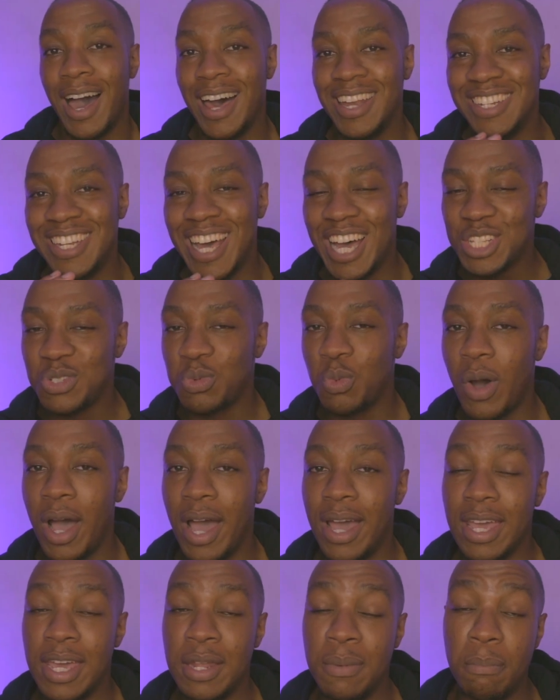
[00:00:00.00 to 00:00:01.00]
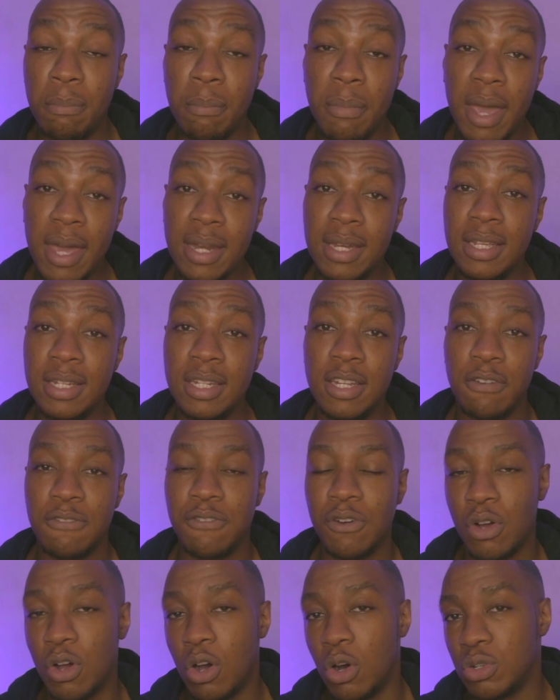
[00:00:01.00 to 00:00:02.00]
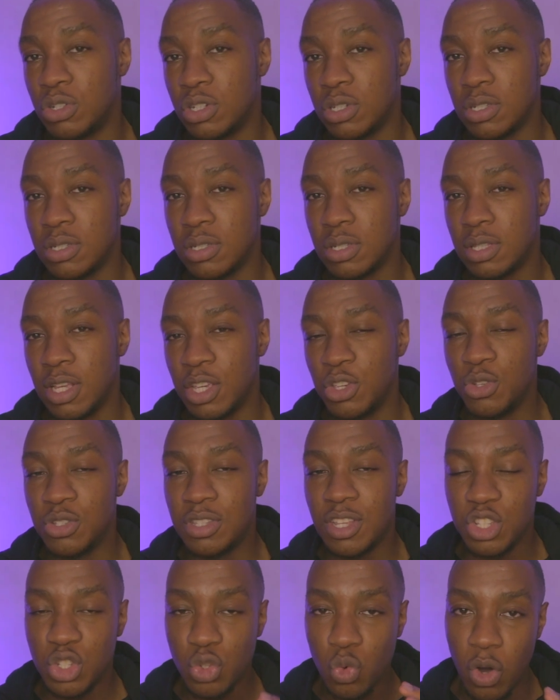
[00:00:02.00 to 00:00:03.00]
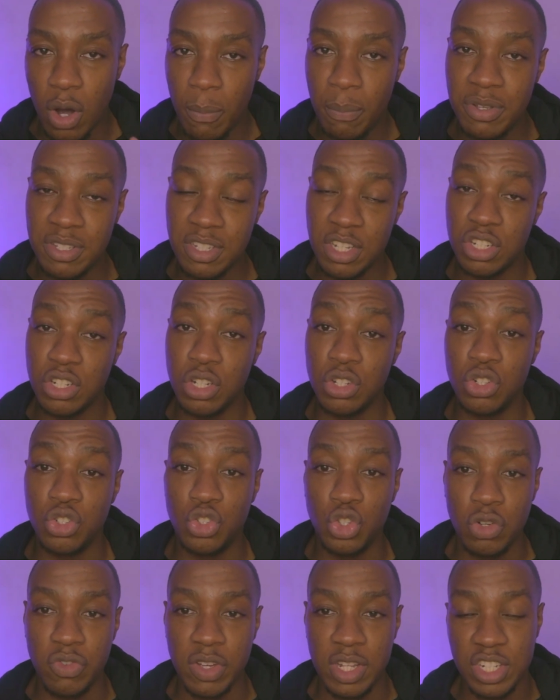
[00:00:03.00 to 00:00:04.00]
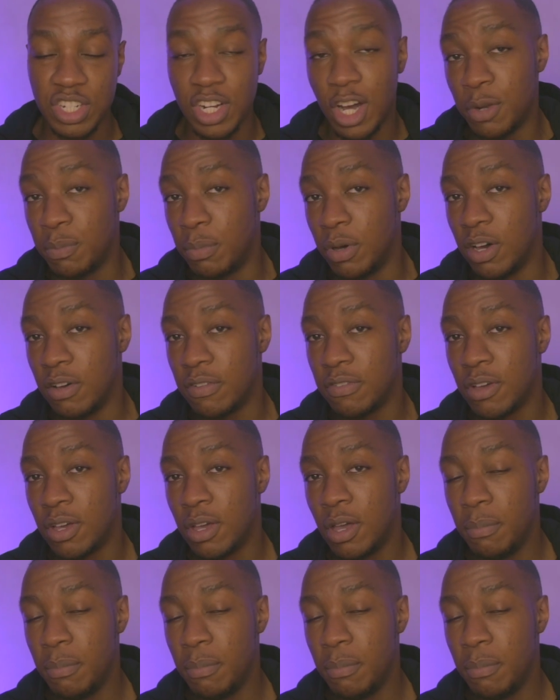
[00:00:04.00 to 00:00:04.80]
And that's why in many different cultures they use the squat position during childbirth,